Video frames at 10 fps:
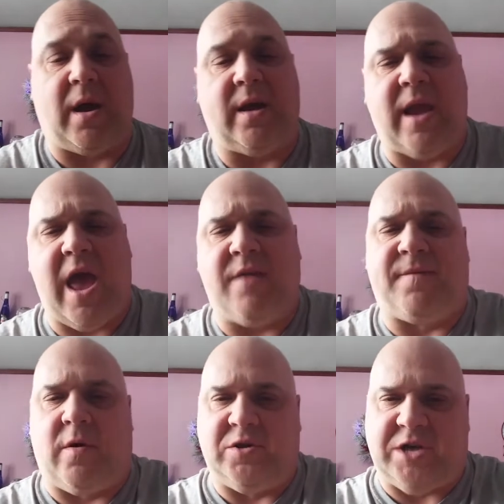in the
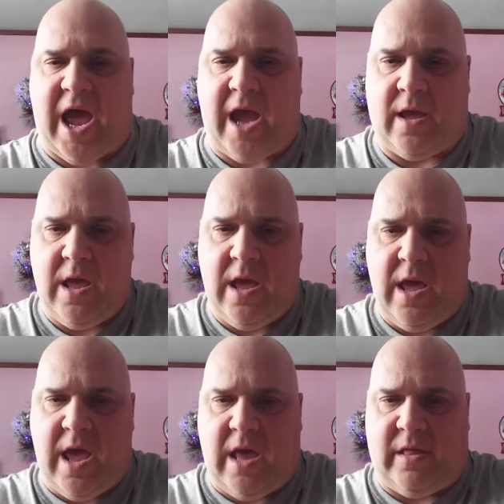headphone jack
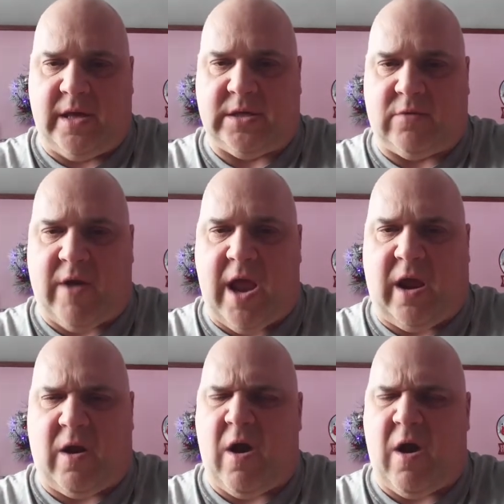and listen right here.